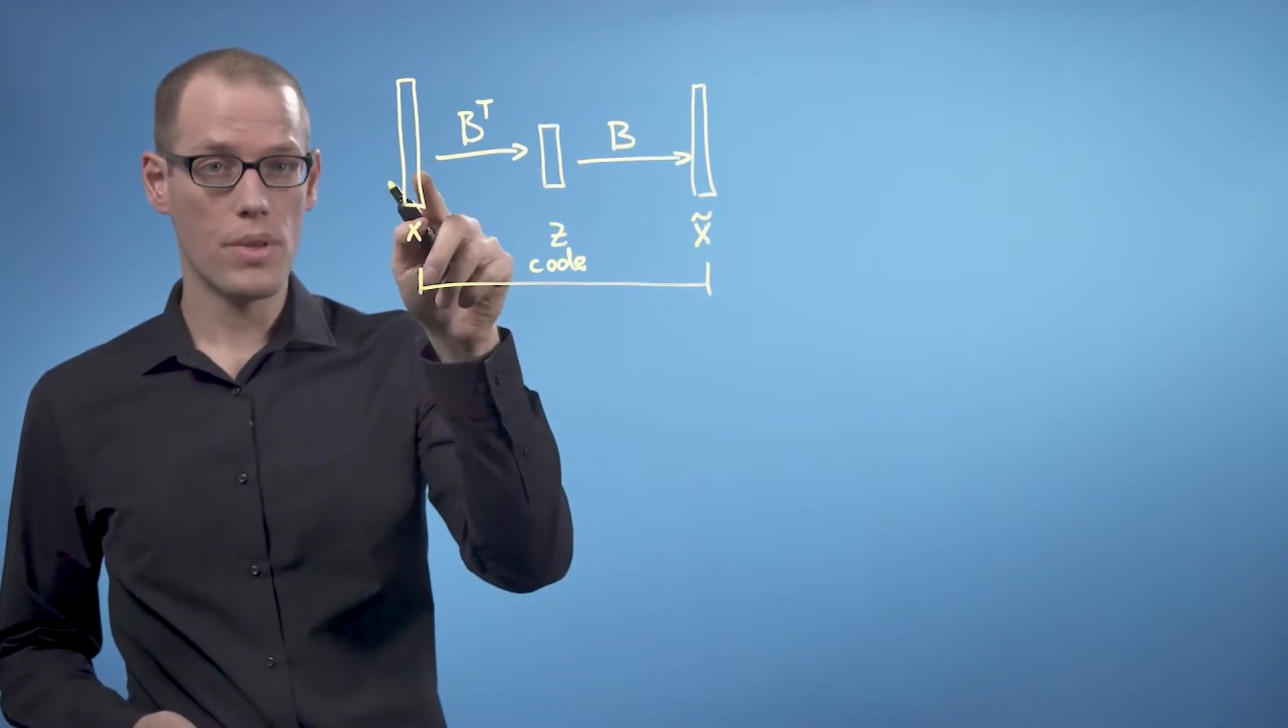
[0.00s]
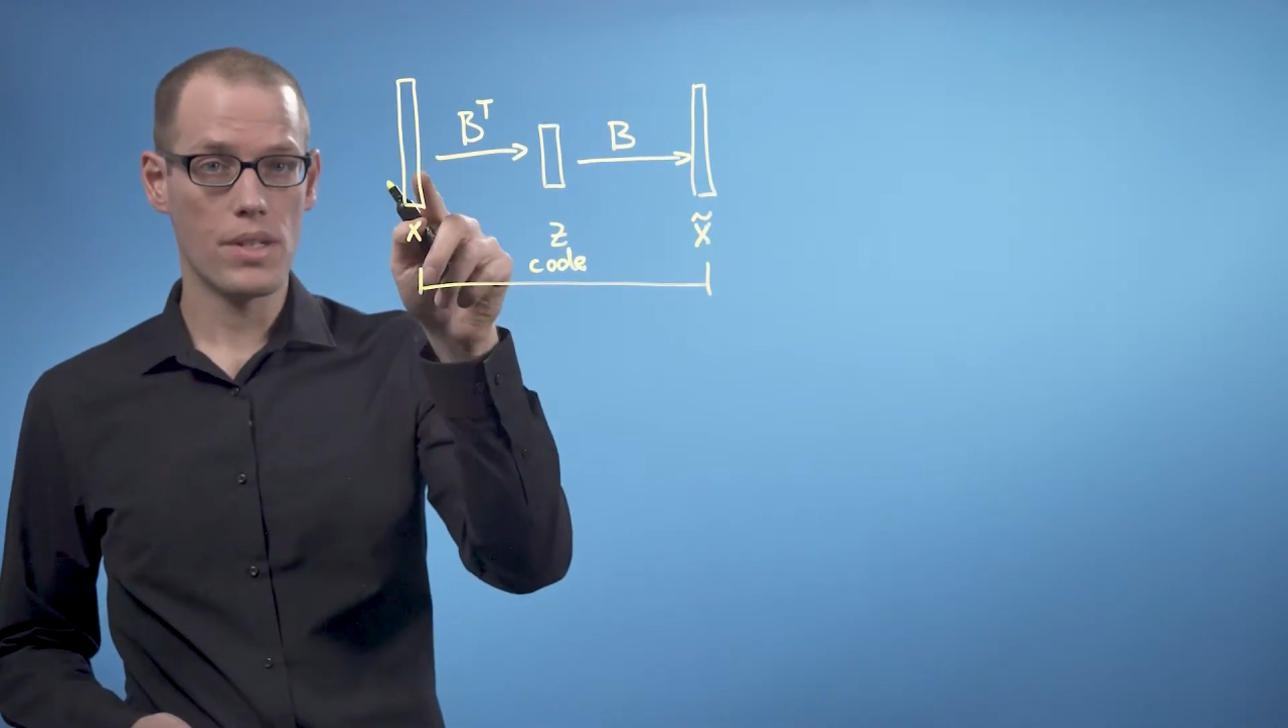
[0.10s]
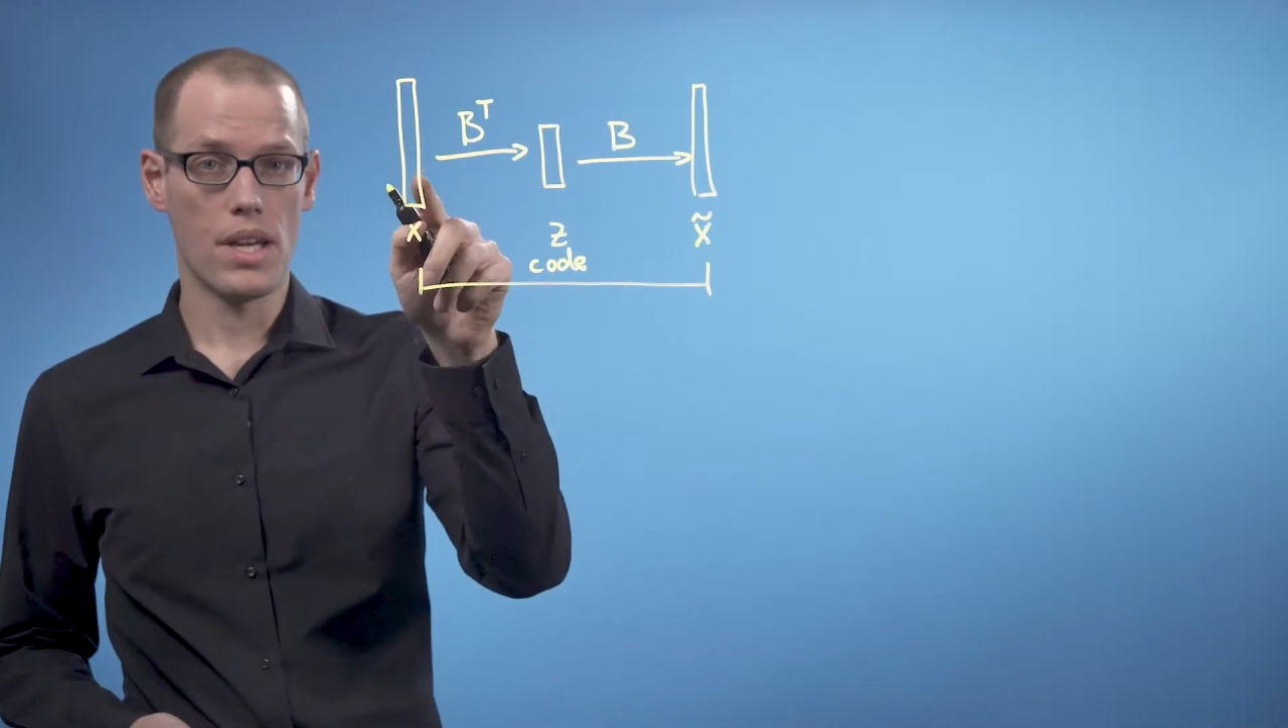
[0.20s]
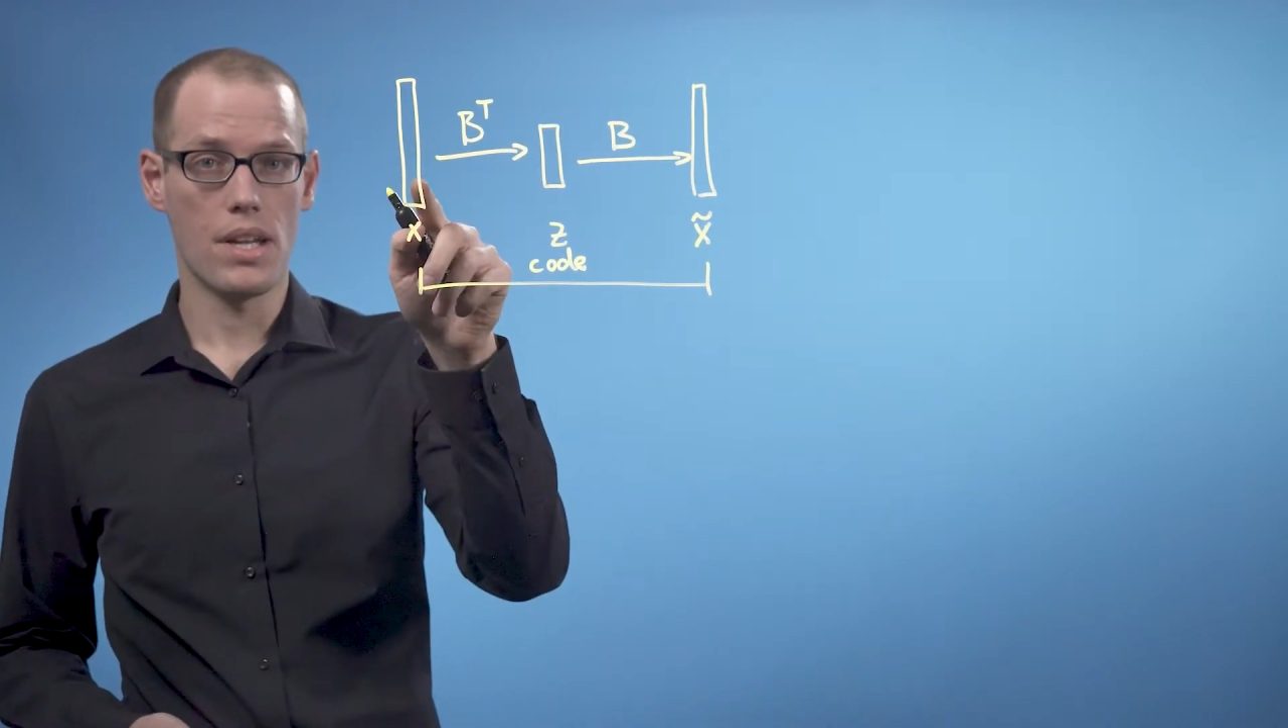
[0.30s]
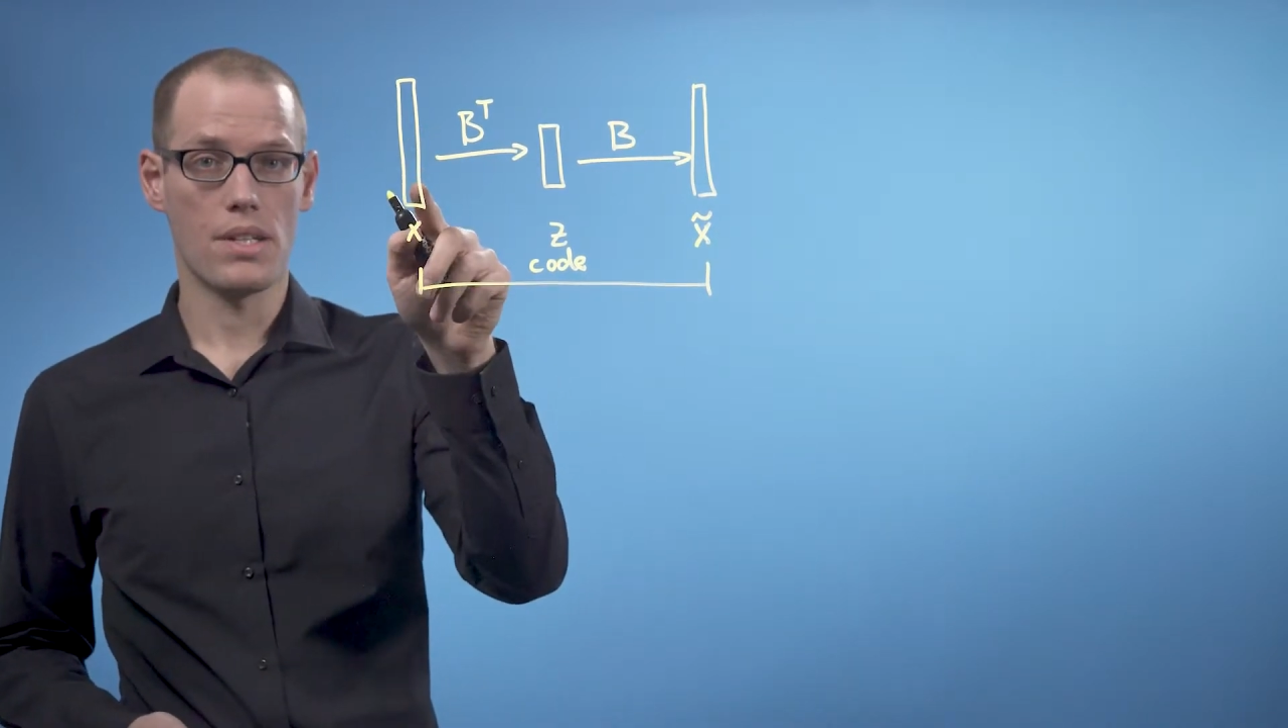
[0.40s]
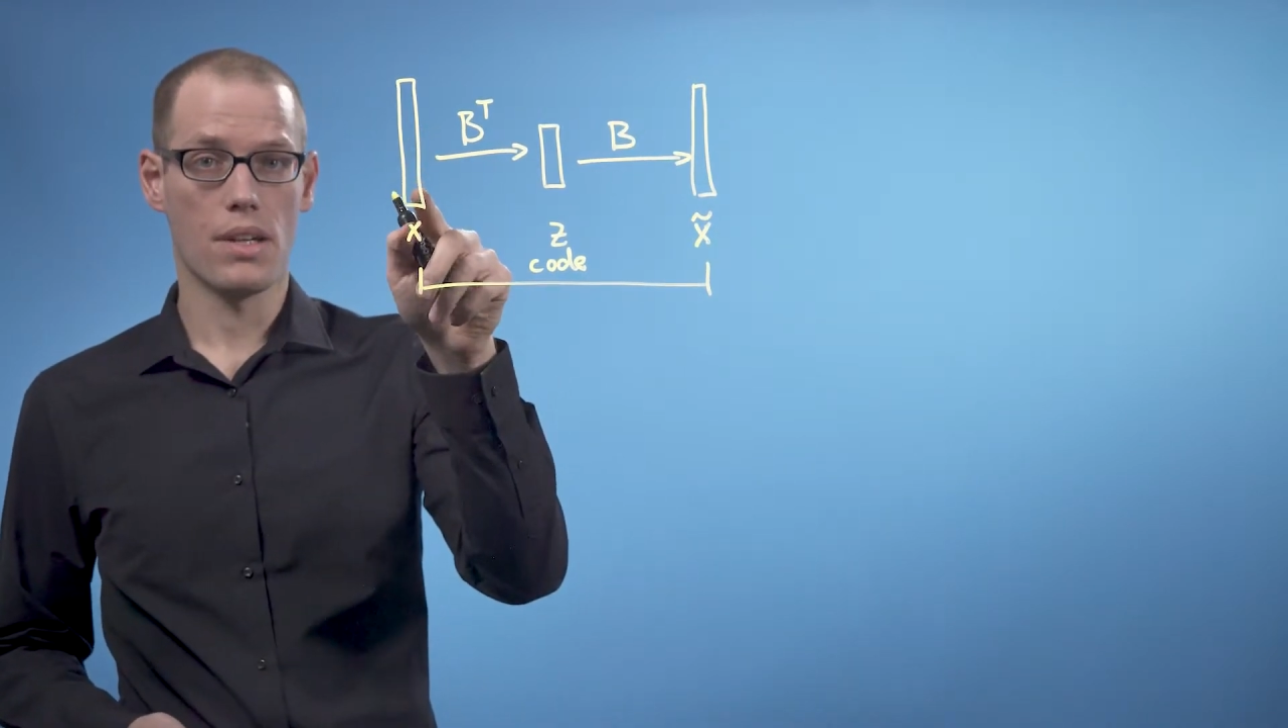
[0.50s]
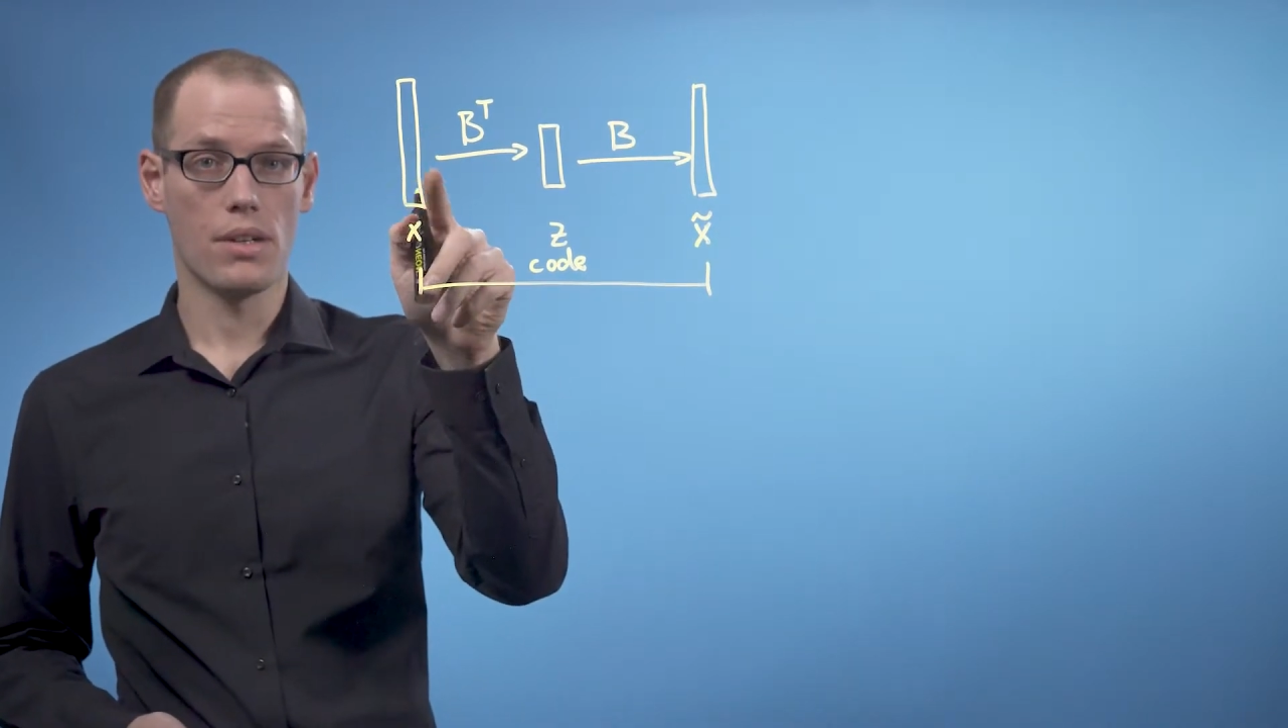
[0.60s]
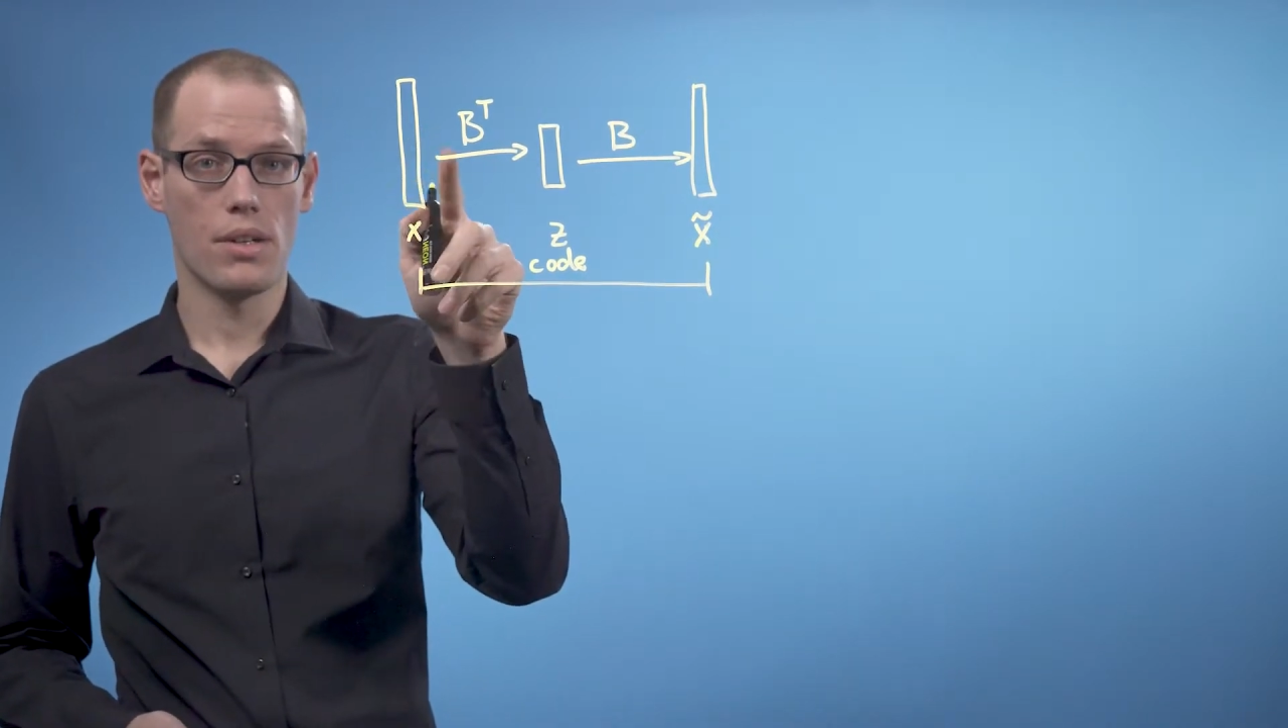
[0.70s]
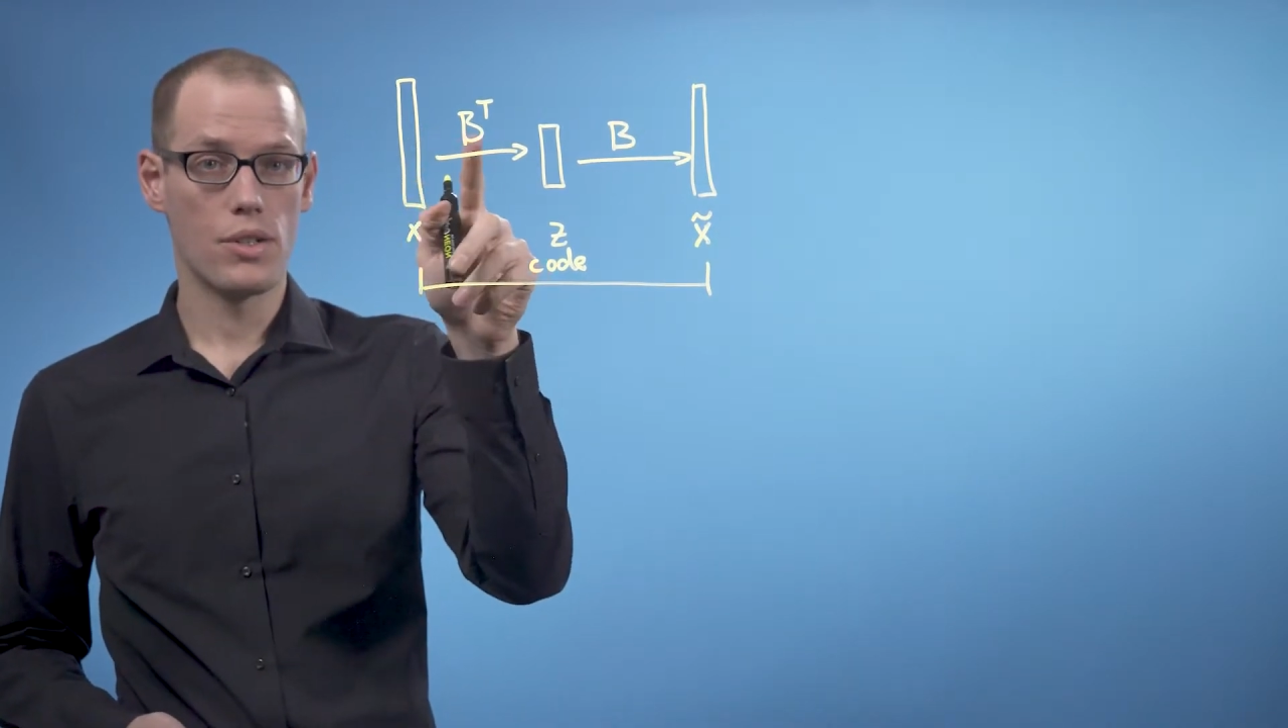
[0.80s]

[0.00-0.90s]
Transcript: data